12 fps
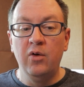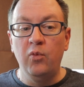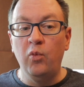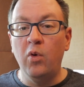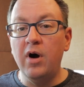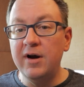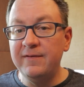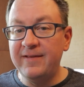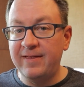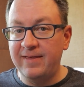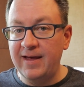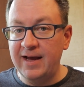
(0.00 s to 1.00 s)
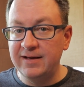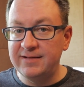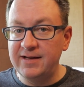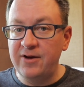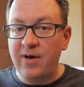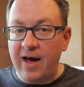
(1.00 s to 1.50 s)
One of the things
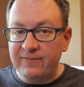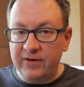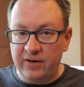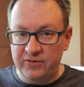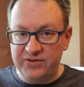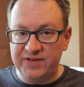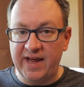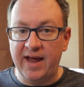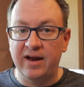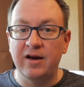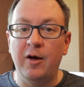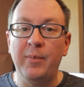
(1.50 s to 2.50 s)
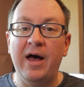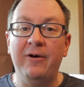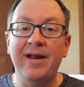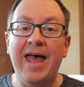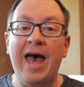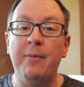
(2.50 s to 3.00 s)
that you have to understand
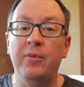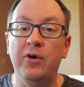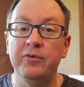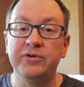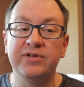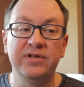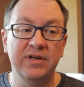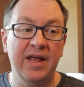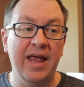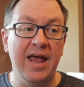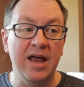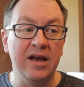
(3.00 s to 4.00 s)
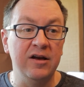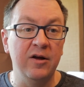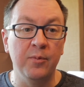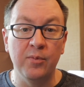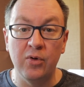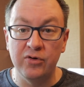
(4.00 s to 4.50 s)
about Atmos and
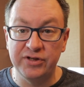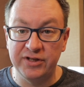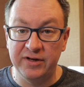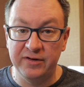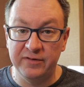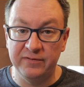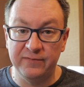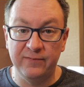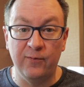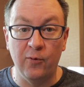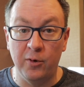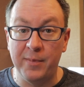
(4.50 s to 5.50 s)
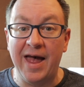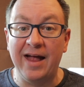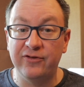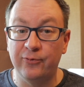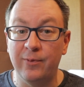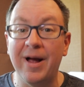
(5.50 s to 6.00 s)
immersive
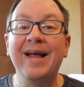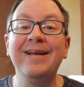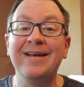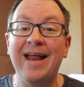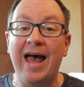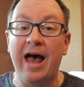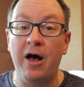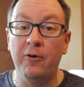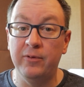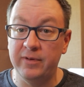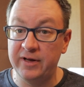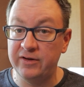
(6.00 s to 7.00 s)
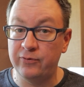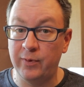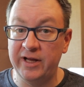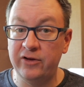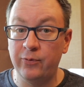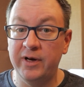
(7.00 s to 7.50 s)
formats right now in
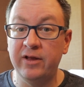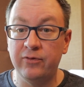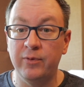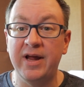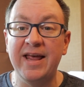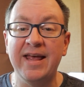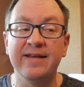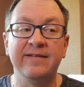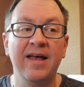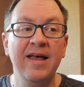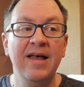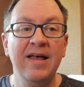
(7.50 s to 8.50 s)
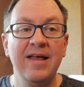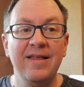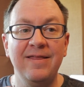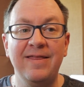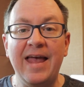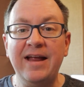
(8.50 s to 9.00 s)
2023 is
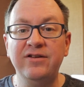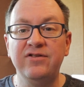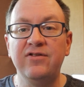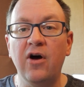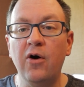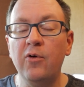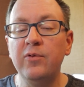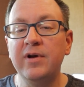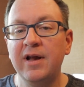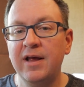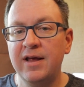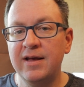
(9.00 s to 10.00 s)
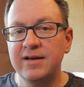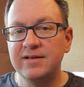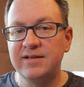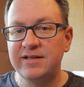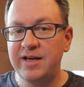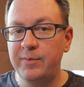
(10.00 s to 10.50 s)
they don't
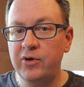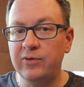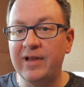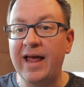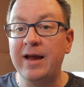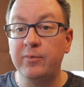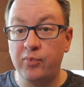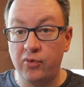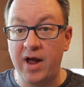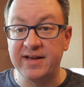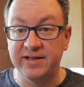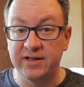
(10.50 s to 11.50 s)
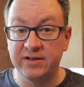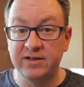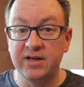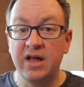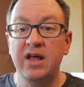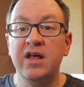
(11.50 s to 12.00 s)
simulate presence.